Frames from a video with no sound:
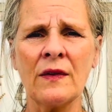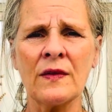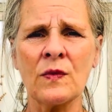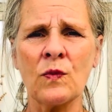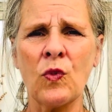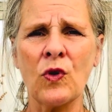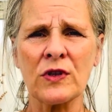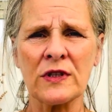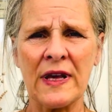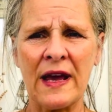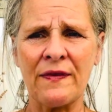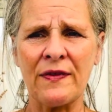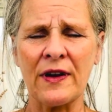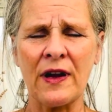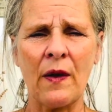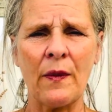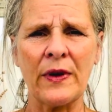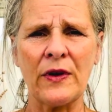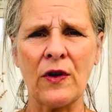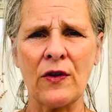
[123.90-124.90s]
what's ever
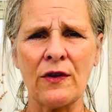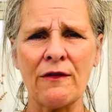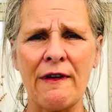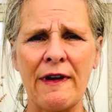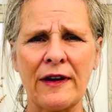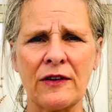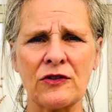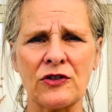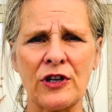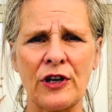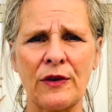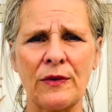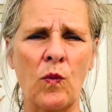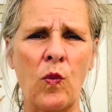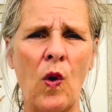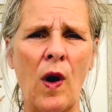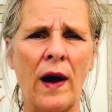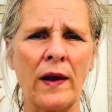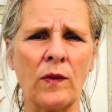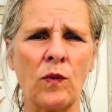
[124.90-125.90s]
going on around you.
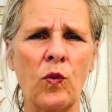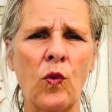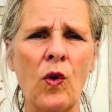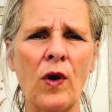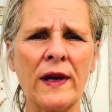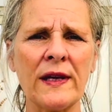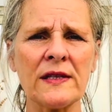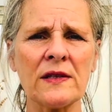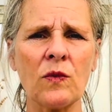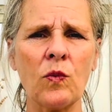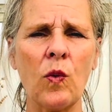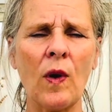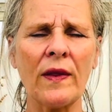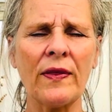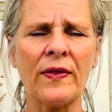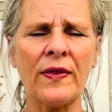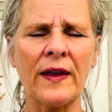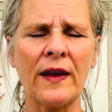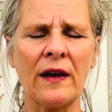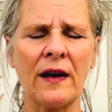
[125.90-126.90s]
1, what is the 1
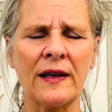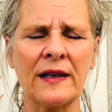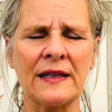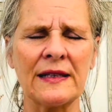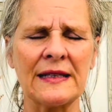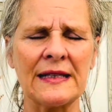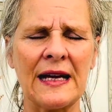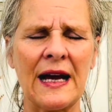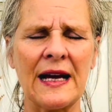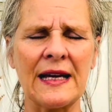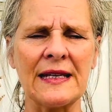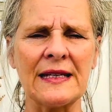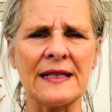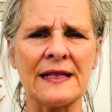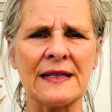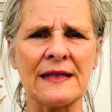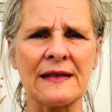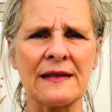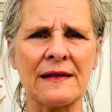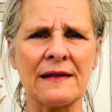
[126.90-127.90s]
thing I can
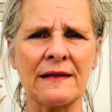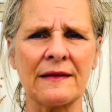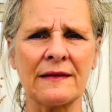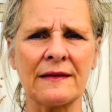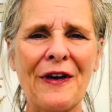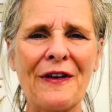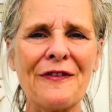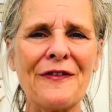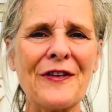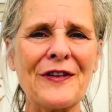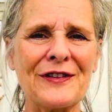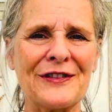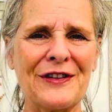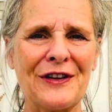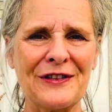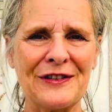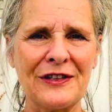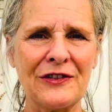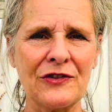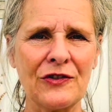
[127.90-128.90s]
taste? When I first
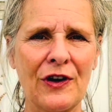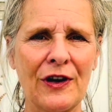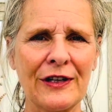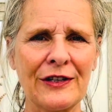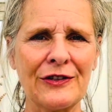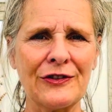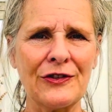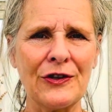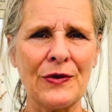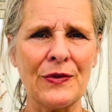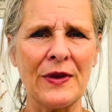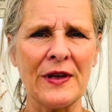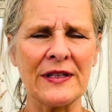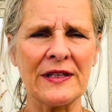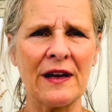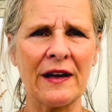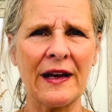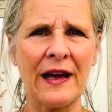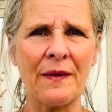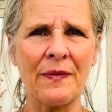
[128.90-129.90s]
started trying to do this, I
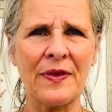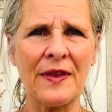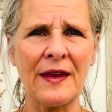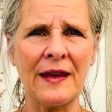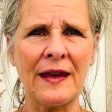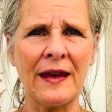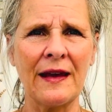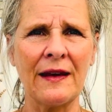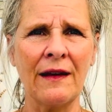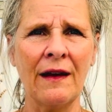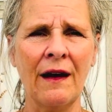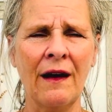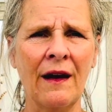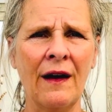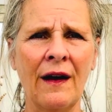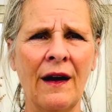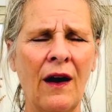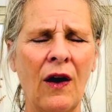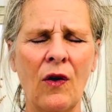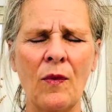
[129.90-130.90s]
kept thinking,
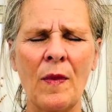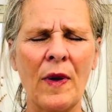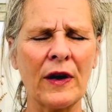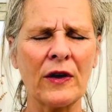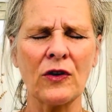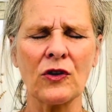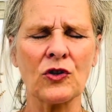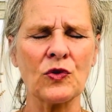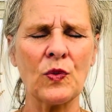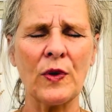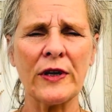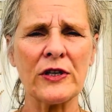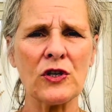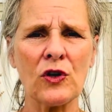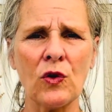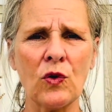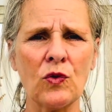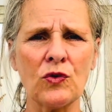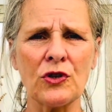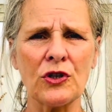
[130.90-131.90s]
oh my gosh, which
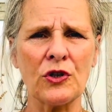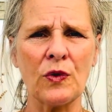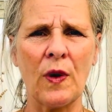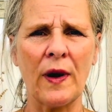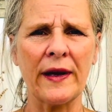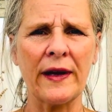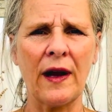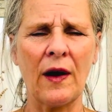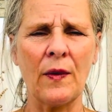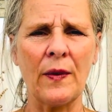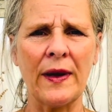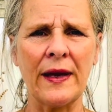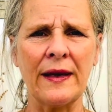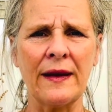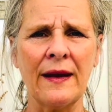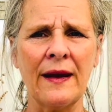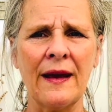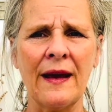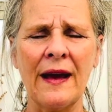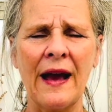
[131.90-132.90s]
order do I go in?
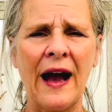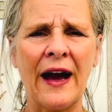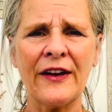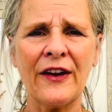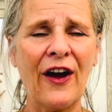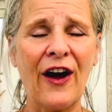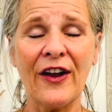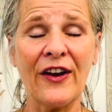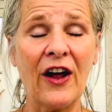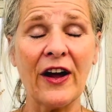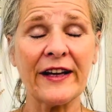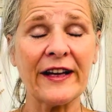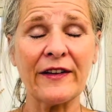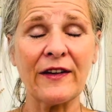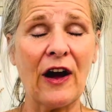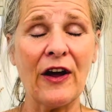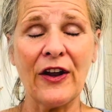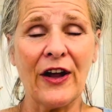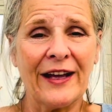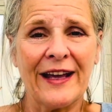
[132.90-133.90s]
And
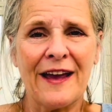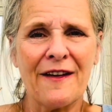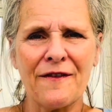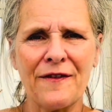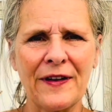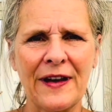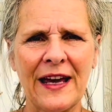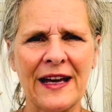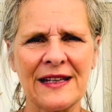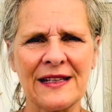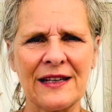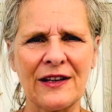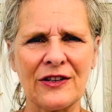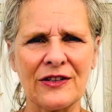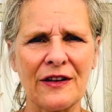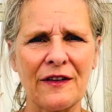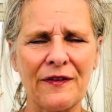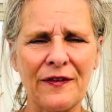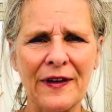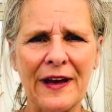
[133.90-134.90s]
I kept forgetting because
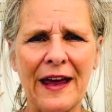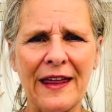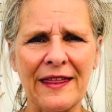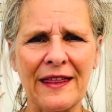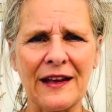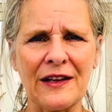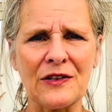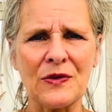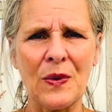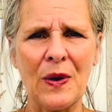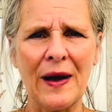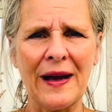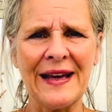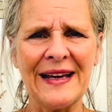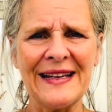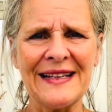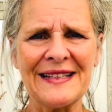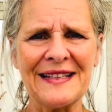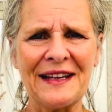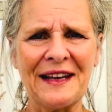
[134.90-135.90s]
I forget things quite
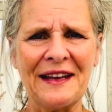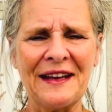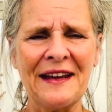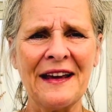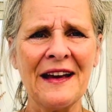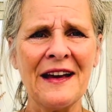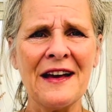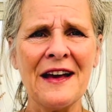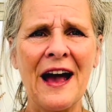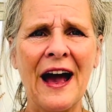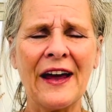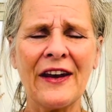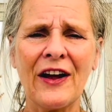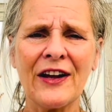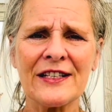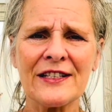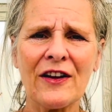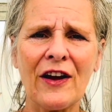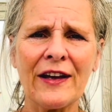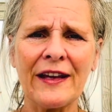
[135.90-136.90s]
easily. And I
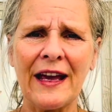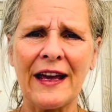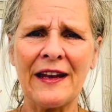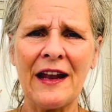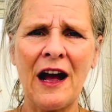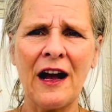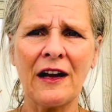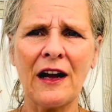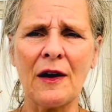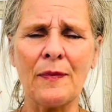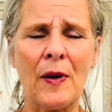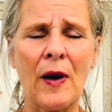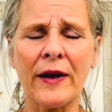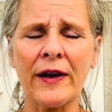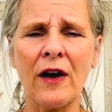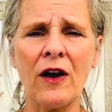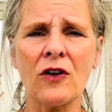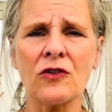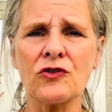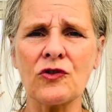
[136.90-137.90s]
started getting hung up. I
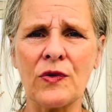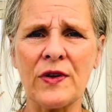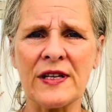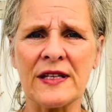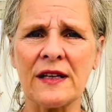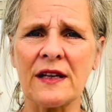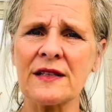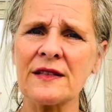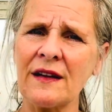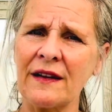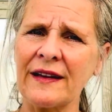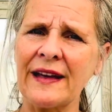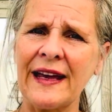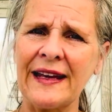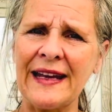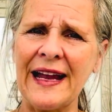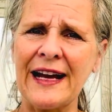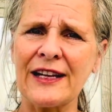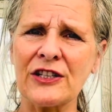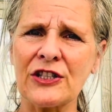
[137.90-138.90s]
can't do this. And I started
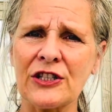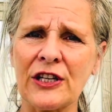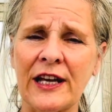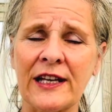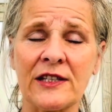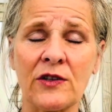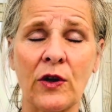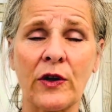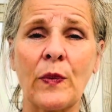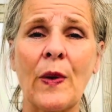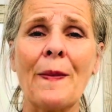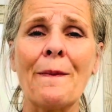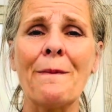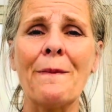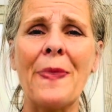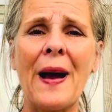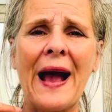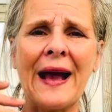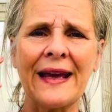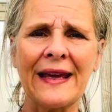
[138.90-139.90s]
getting agitated. So I went
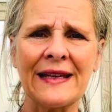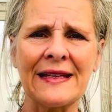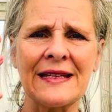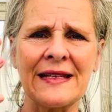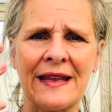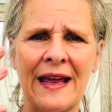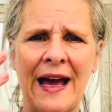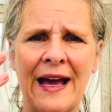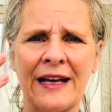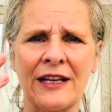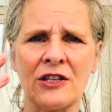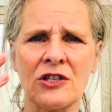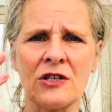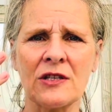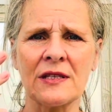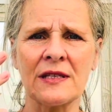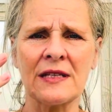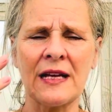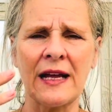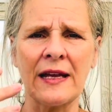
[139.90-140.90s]
back into that anxious
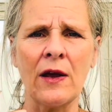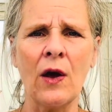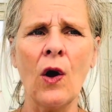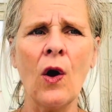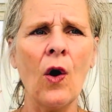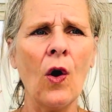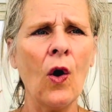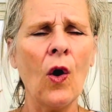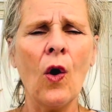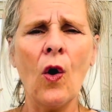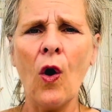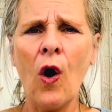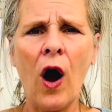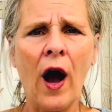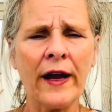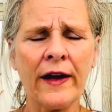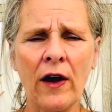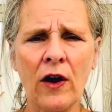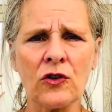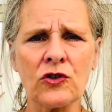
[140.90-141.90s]
state. I
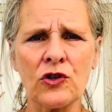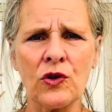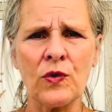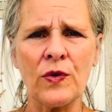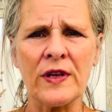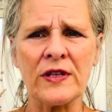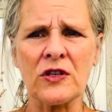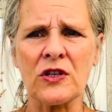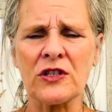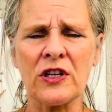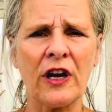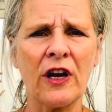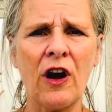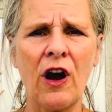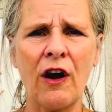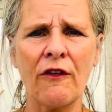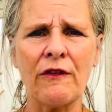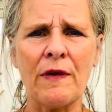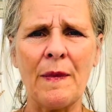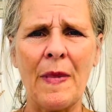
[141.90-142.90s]
can't do this because I
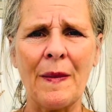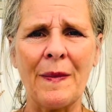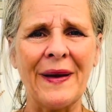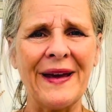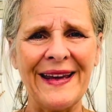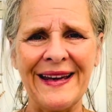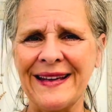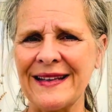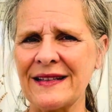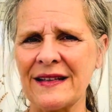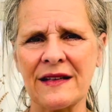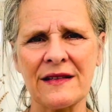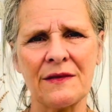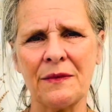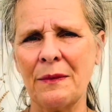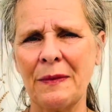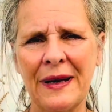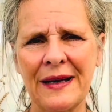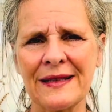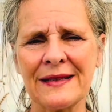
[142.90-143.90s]
can't remember. It doesn't
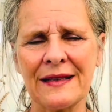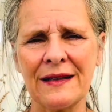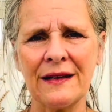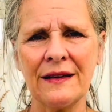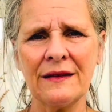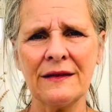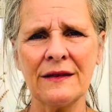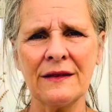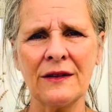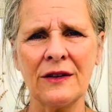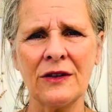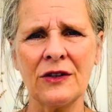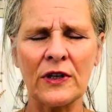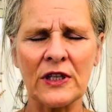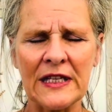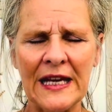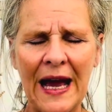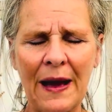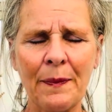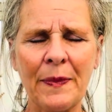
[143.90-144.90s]
matter.
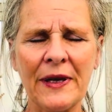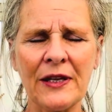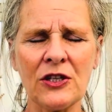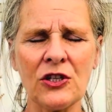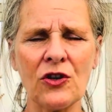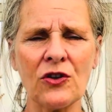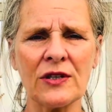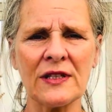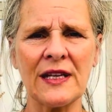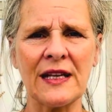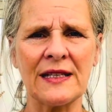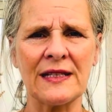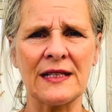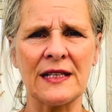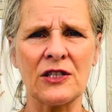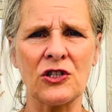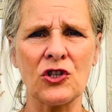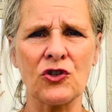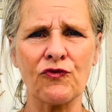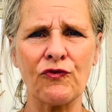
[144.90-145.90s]
Tap into your senses.
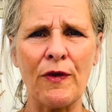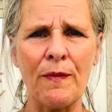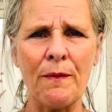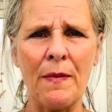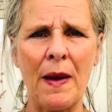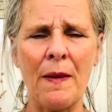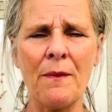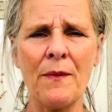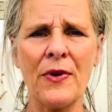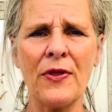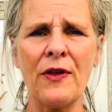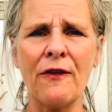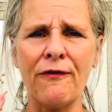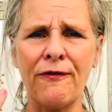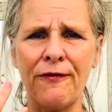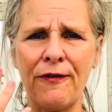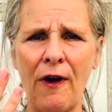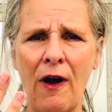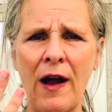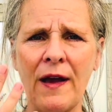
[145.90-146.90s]
Just remember the
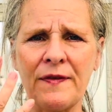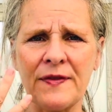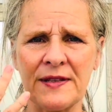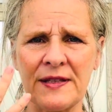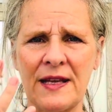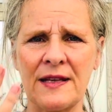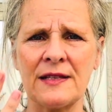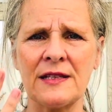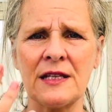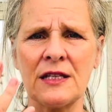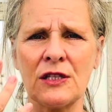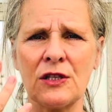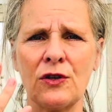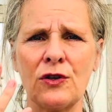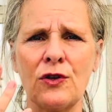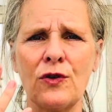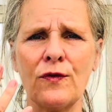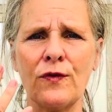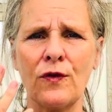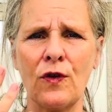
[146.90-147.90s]
5 senses that
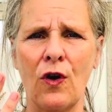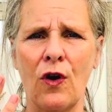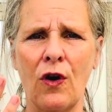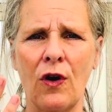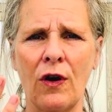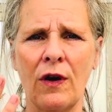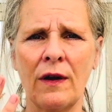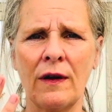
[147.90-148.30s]
you've got.